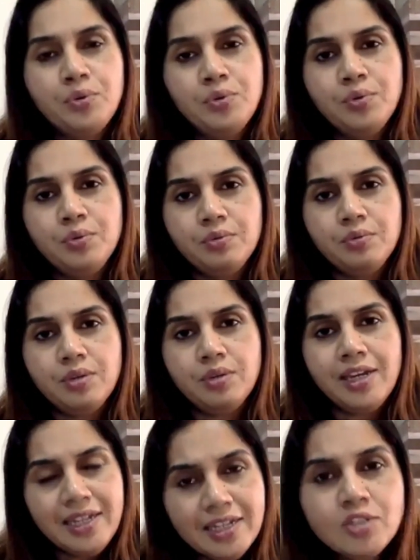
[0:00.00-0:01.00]
to
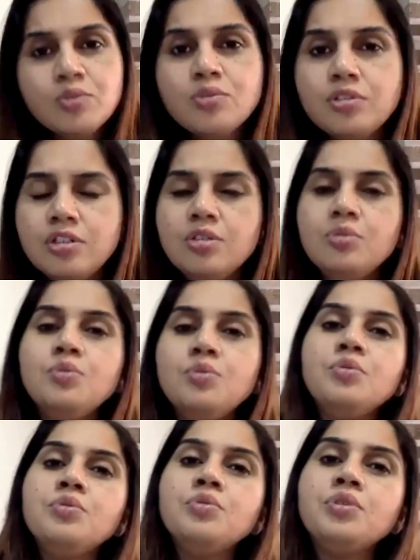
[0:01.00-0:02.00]
any student
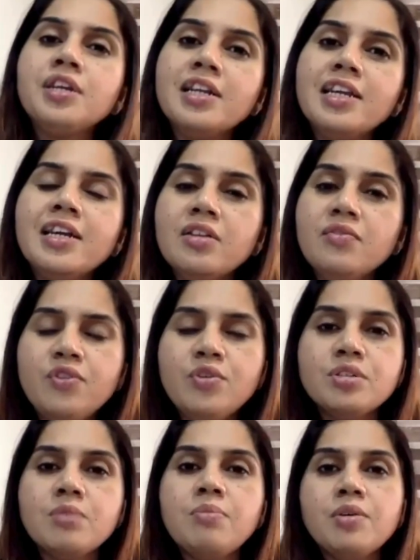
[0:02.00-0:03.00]
who really
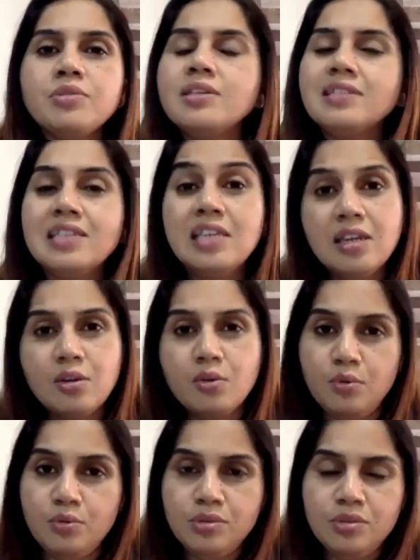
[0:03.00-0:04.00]
confused about the
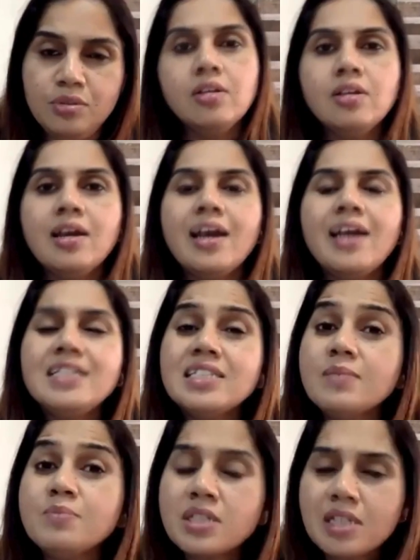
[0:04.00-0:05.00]
CA course,
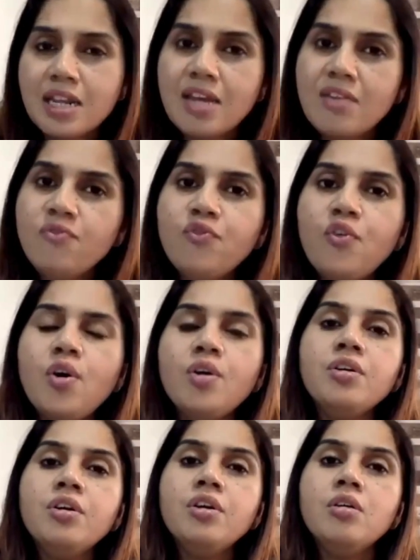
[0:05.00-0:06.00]
and subscribe
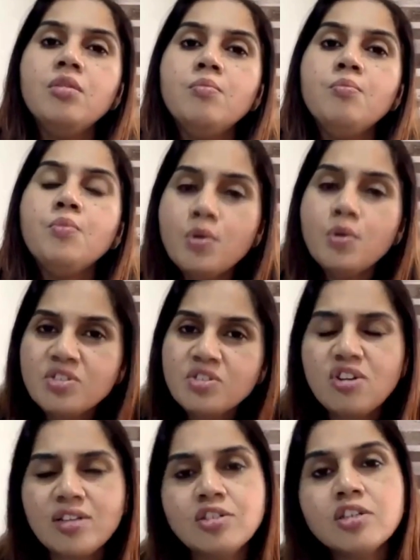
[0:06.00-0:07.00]
for
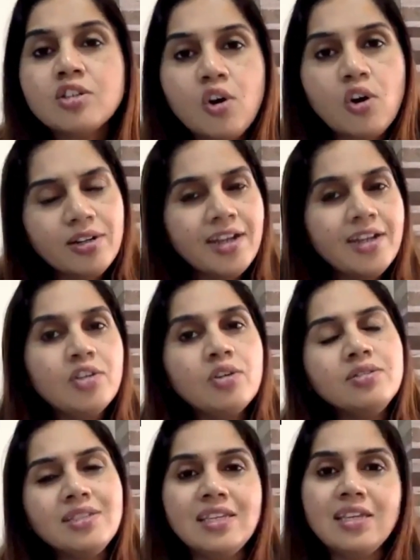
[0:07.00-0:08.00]
more structured
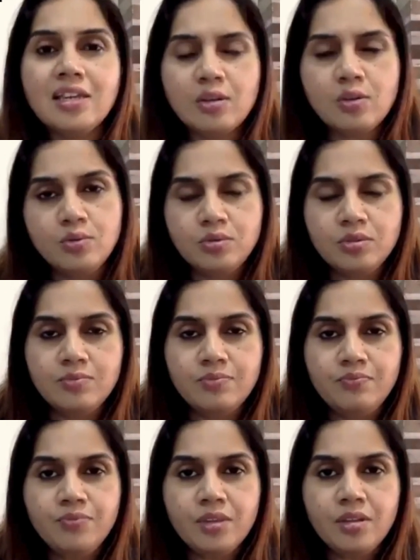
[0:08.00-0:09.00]
content on CA
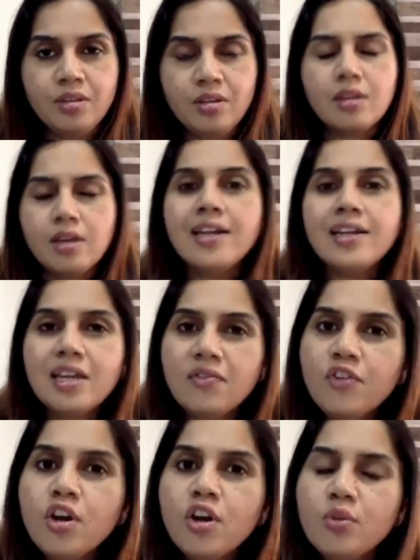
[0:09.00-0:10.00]
course.
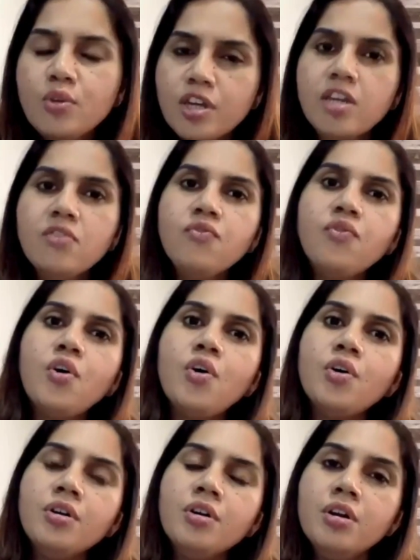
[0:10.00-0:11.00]
And if you're looking
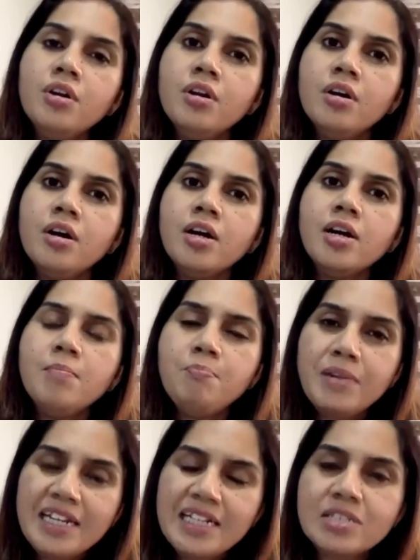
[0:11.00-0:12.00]
for a
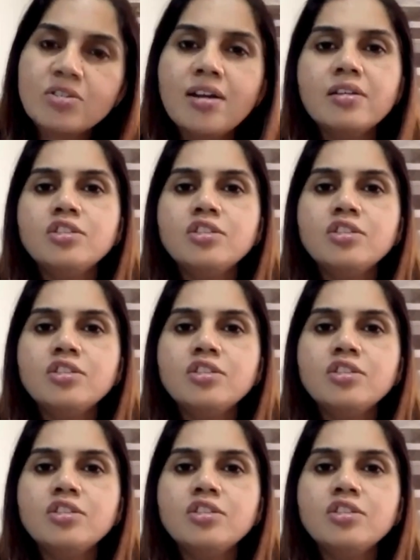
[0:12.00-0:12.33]
complete